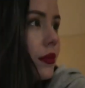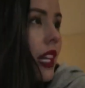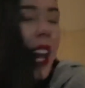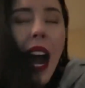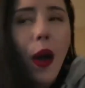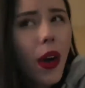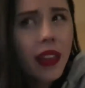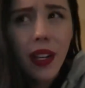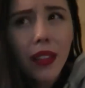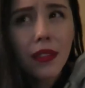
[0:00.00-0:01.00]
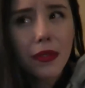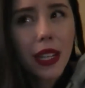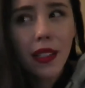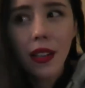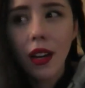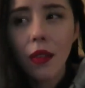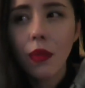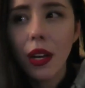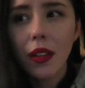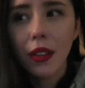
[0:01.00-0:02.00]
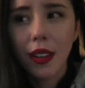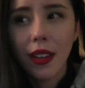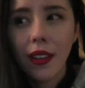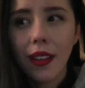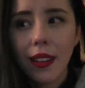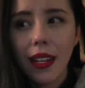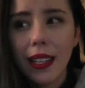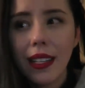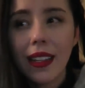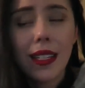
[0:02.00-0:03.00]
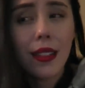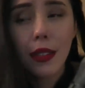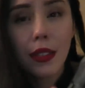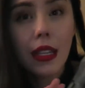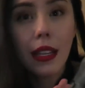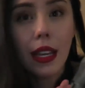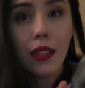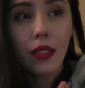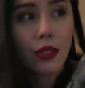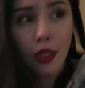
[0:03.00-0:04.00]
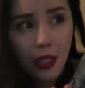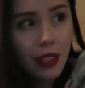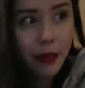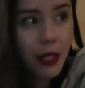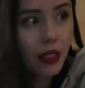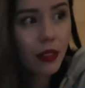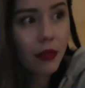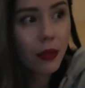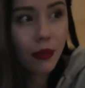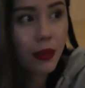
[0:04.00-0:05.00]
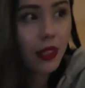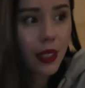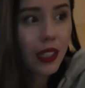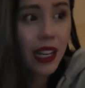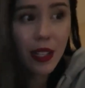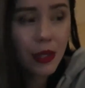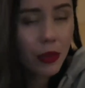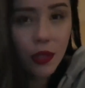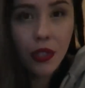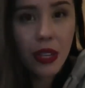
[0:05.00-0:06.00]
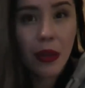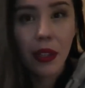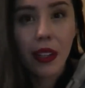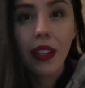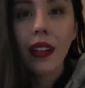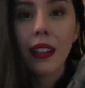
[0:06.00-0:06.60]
and how are they gonna fix the hot water? Like, that's gonna take ages. Just give me another room. I just want to shower.